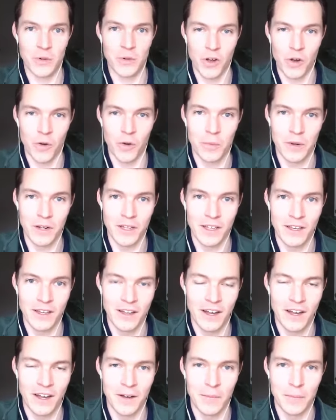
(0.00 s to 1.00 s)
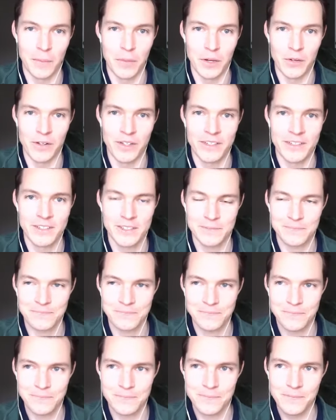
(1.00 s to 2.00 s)
were opening um, buildings,
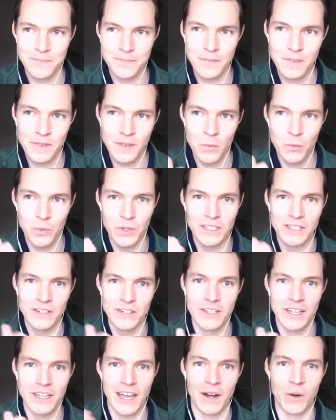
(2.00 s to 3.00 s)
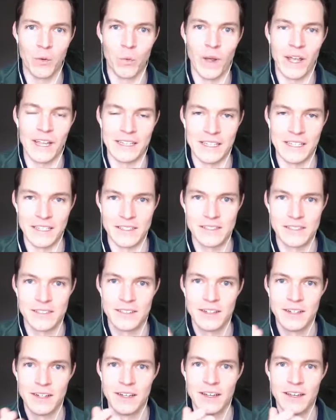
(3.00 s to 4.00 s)
we literally had a wait list
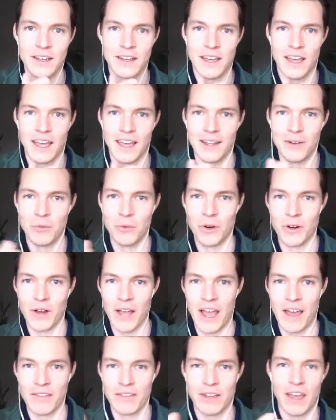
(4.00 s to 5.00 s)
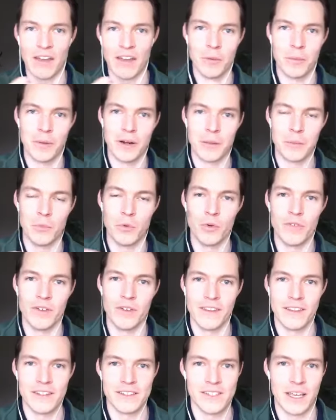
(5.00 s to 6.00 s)
and we are having everybody move
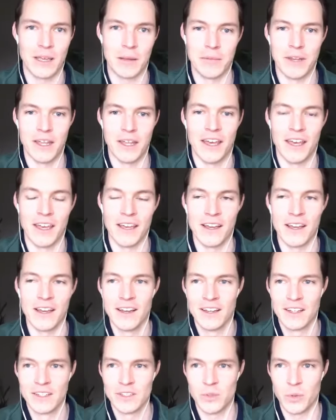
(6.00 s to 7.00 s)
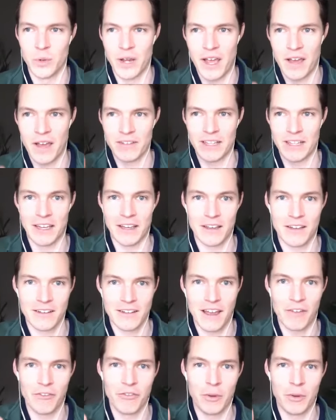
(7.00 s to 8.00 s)
in the same day. So we are having like
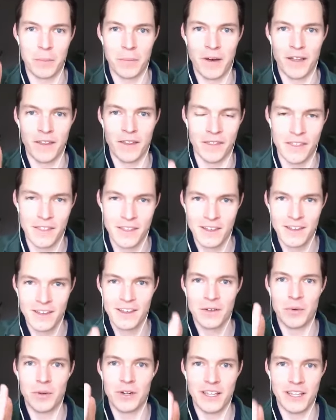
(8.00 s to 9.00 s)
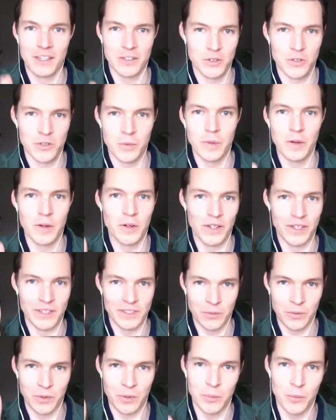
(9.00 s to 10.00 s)
every month we'd get two buildings
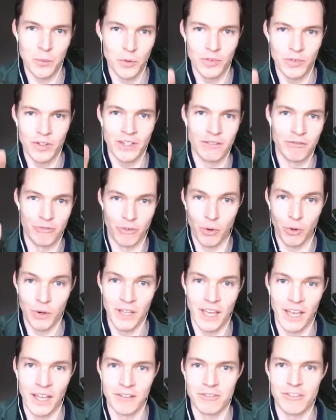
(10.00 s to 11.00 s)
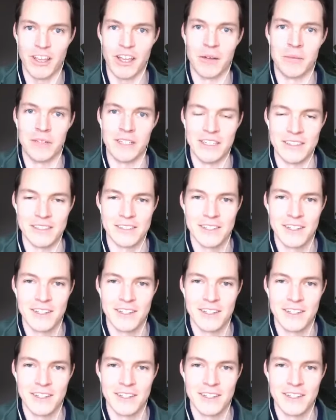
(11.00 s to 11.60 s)
and we'd move in 48 families.